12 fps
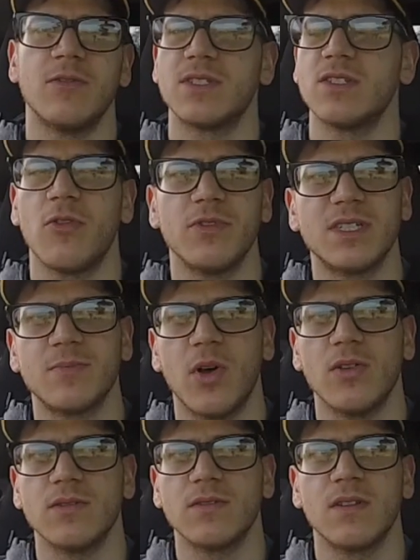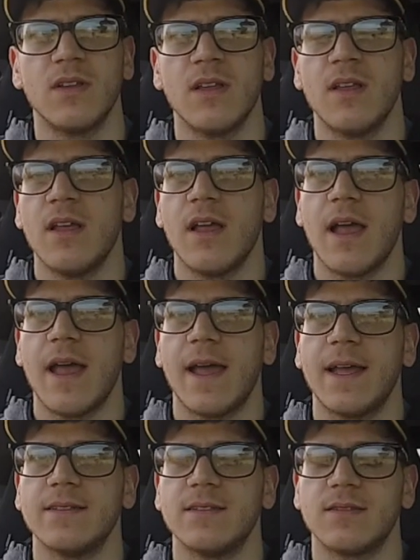there was no response.
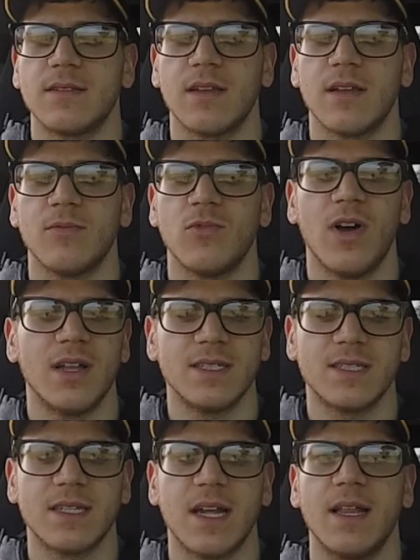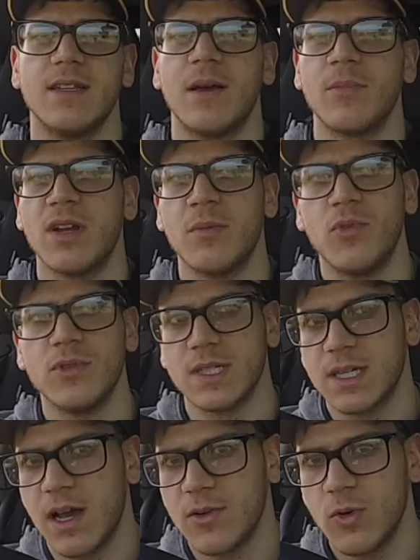And what I decided, I'm going to put the
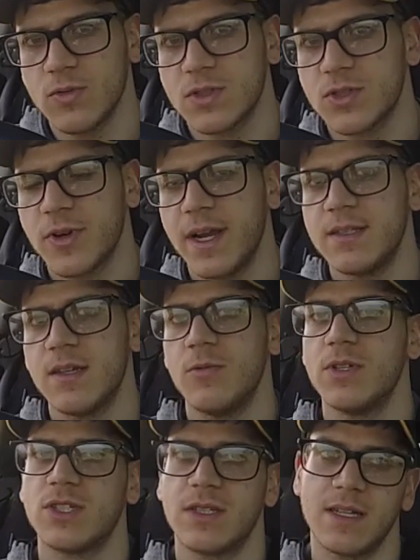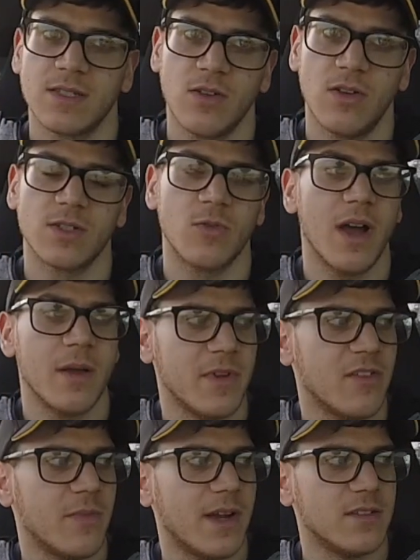car on Auto Trader, which does cost quite a
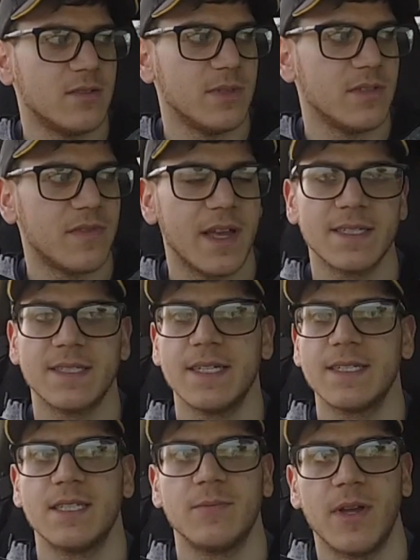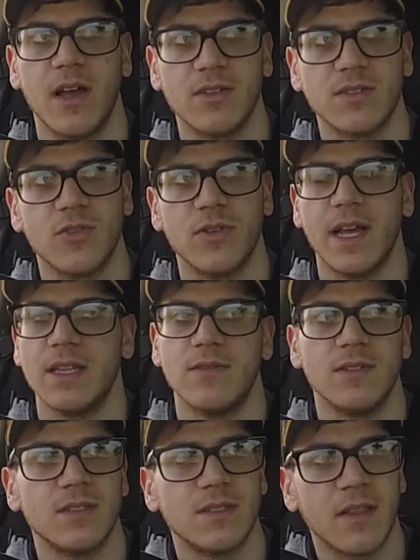bit of money, to be fair. £60 for an
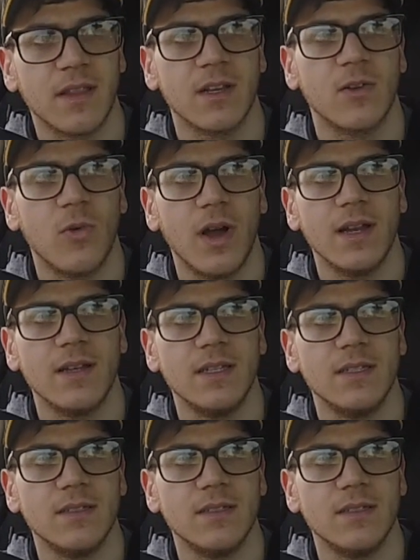advert is, I think, quite